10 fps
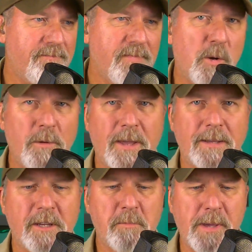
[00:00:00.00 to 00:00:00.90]
We've got
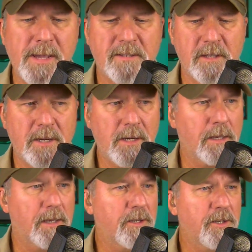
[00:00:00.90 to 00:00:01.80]
Doug Betts. Doug,
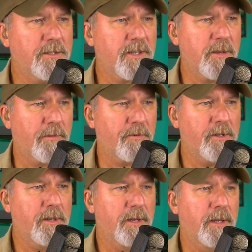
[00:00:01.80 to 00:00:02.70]
good to see you, my friend.
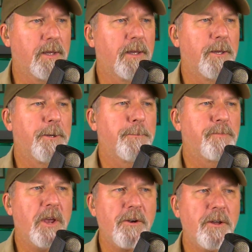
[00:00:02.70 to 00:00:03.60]

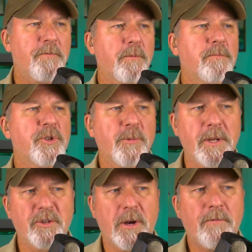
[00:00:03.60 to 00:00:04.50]
Darian from
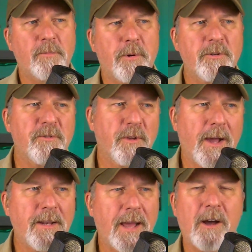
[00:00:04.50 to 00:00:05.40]
Germany Travel Personal
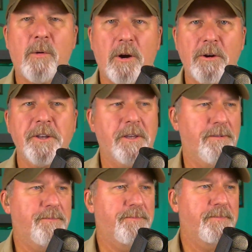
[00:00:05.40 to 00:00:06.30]
Guide, how are you?
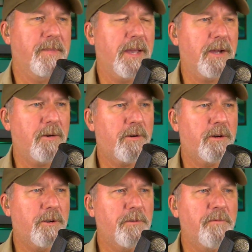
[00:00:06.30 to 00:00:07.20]
How
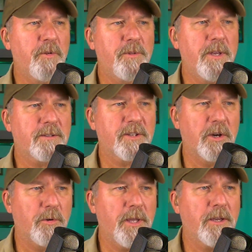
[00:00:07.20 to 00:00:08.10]
are you? Viewed this,
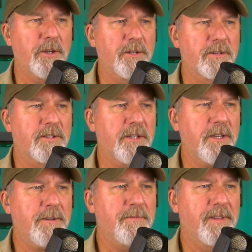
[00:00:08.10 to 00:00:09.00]
Tony. Good to see
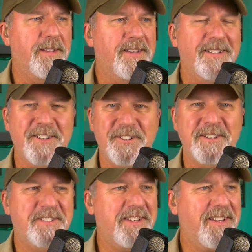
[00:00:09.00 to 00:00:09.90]
you. Good to
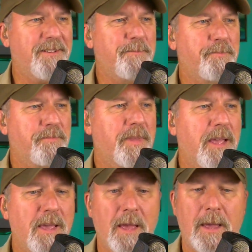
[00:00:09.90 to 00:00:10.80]
see you.
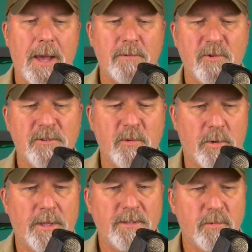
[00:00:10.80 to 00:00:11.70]
Outdoors, well,
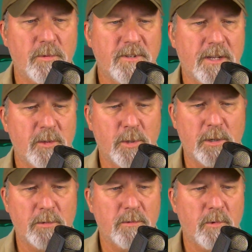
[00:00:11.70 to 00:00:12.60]
that's exactly
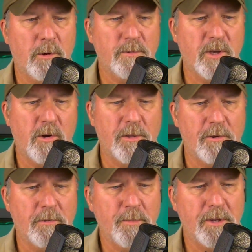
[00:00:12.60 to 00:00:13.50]
where I was going
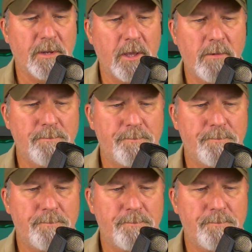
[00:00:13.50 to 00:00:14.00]
there a minute ago.